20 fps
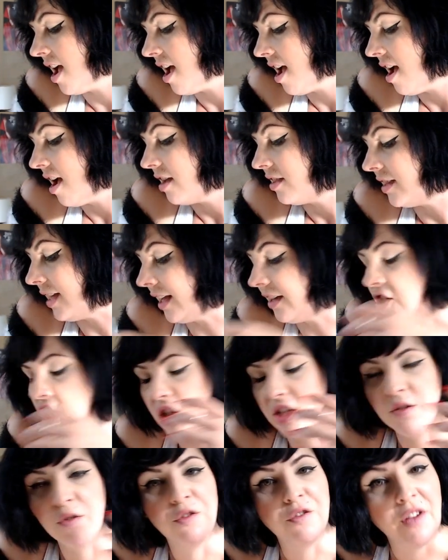that
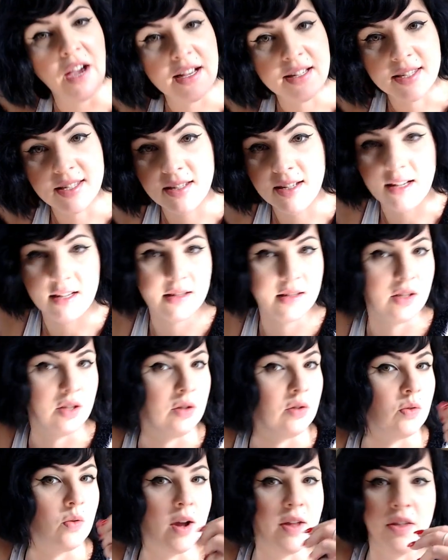just fascinates
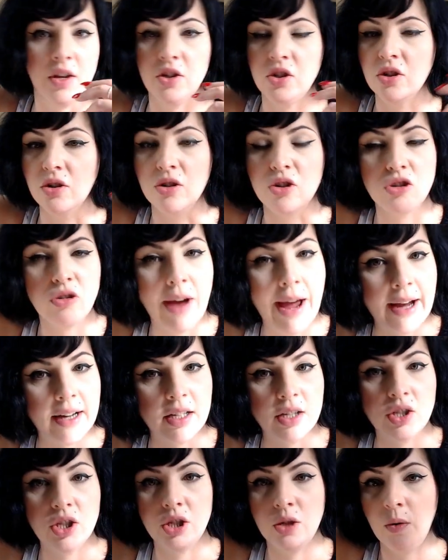you and that you're attracted
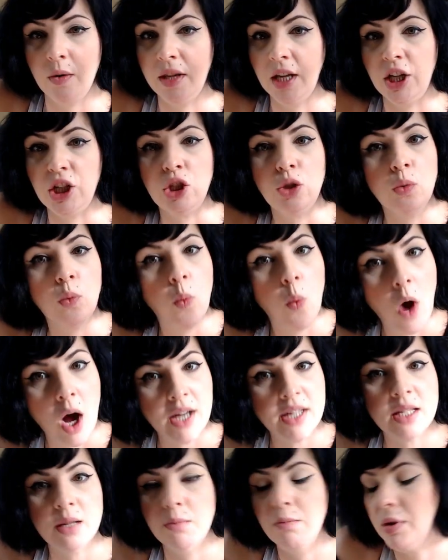to and that you want
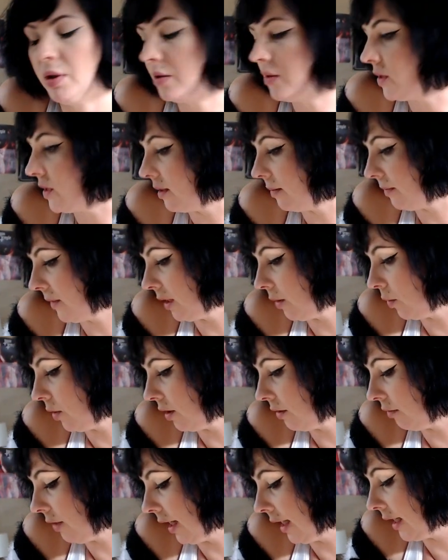to build something with,
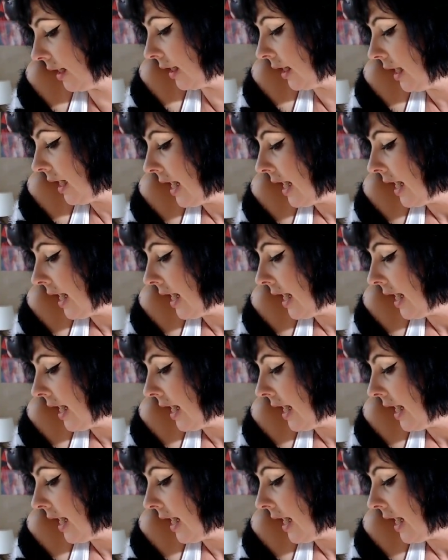right?